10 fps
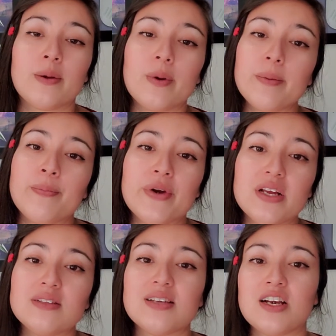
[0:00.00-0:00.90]
Great
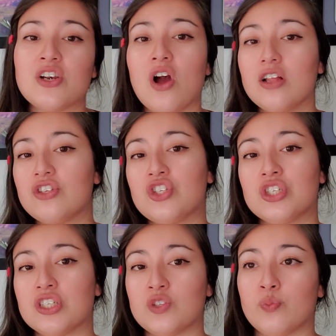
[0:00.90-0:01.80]
brands are not
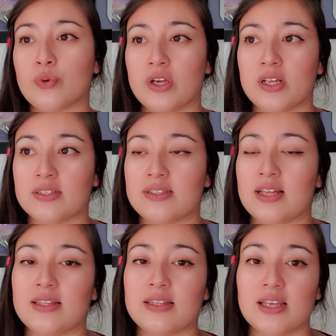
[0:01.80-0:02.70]
just brands
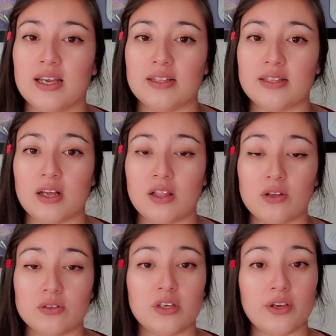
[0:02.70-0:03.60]
that the
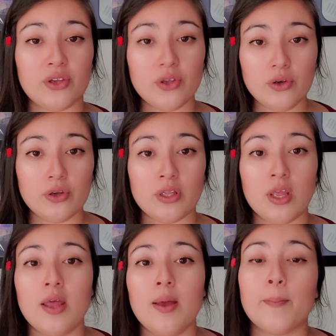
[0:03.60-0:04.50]
clothes are good,
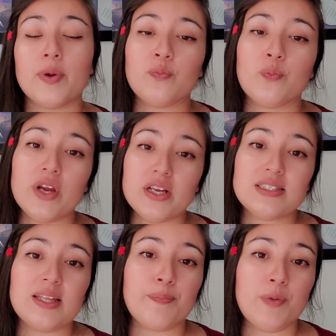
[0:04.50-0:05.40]
but brands
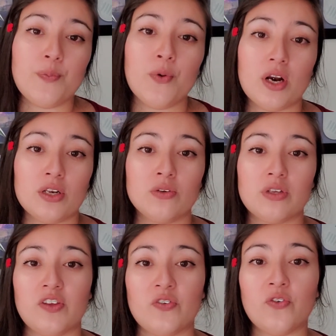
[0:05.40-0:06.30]
that people are
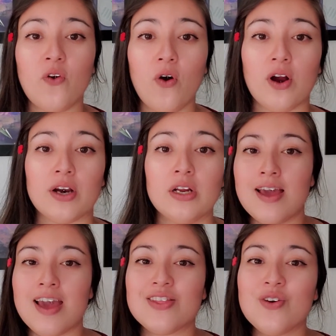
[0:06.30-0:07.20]
looking for.
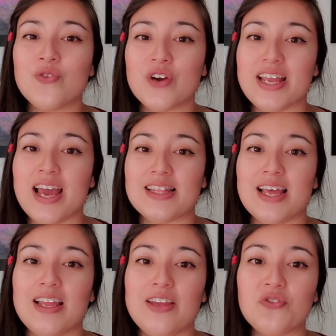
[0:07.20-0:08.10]
And don't forget
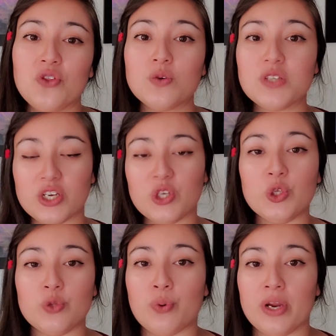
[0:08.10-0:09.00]
that if those are
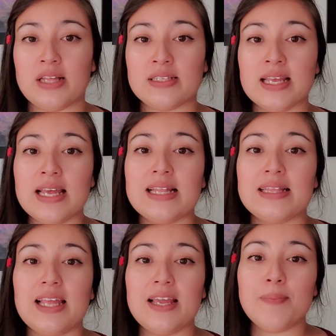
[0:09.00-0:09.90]
good brands,
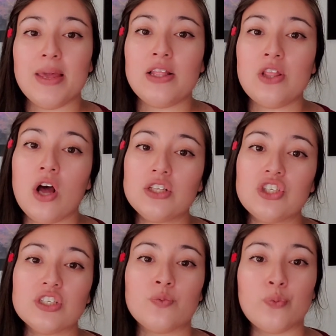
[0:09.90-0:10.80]
they may not
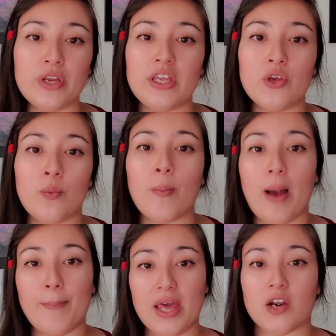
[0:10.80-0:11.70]
just bring you a
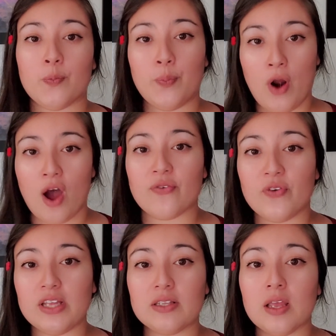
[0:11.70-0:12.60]
better
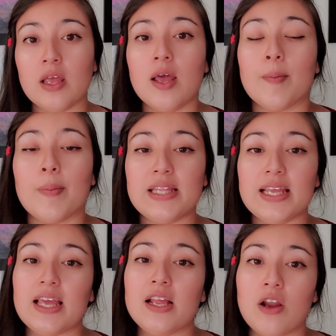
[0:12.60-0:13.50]
profit, but they
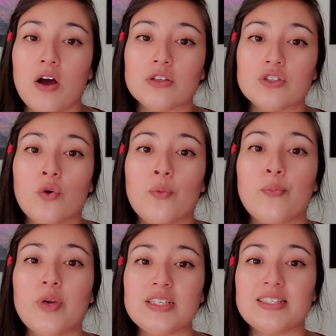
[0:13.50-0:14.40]
can also
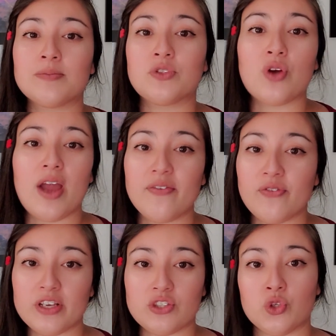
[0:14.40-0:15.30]
bring some
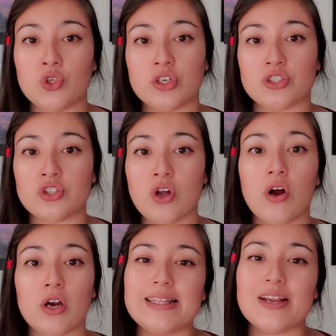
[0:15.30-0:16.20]
traffic to your
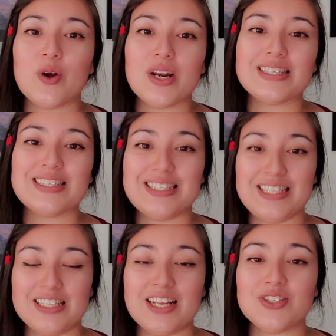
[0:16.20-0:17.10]
store. They're gonna
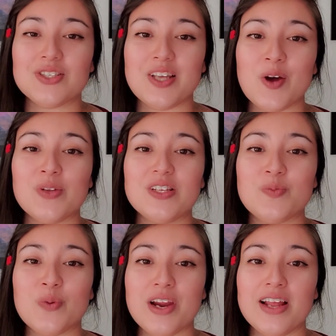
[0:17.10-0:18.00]
see that you sell this
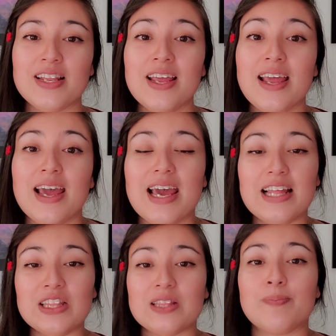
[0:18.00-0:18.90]
brand,
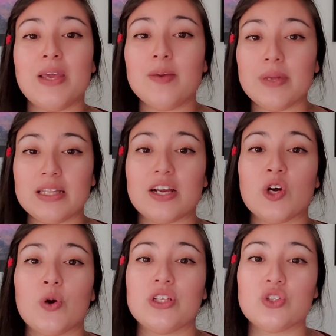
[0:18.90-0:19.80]
and maybe they're
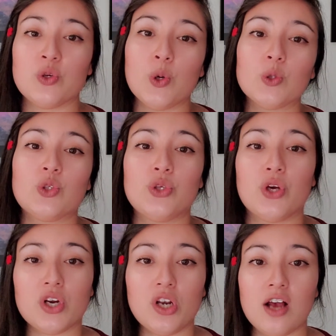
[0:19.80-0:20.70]
going to go to your
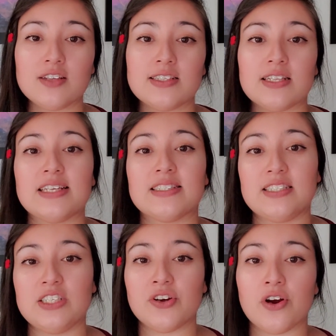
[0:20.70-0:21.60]
closet and
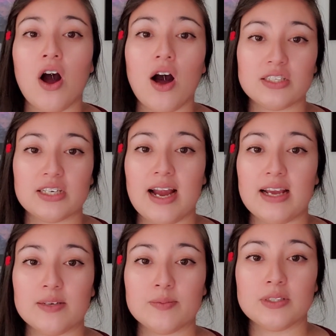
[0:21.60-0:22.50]
see your other
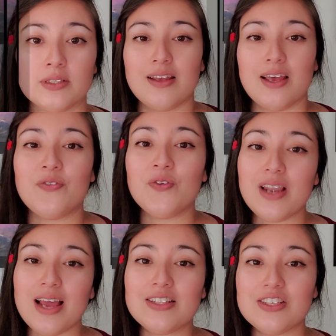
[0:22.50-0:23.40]
items. If you
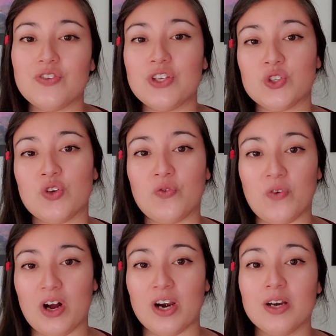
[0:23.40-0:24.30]
like this video so
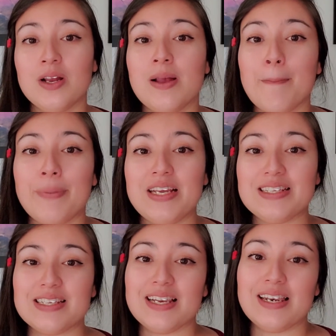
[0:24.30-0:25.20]
far,
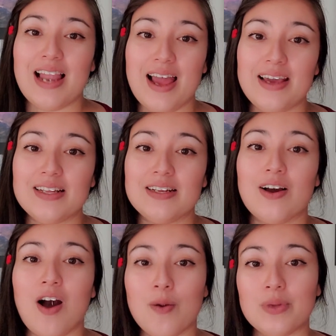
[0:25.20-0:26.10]
please like,
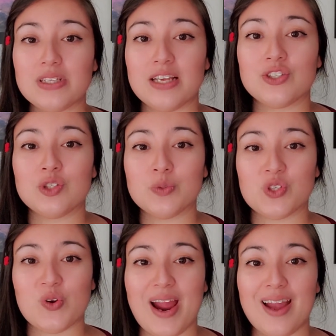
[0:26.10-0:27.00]
comment, and
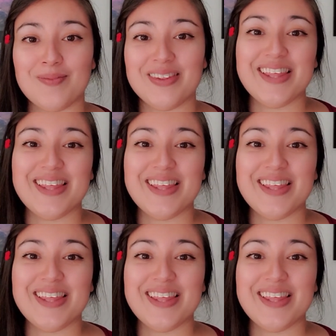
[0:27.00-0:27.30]
subscribe.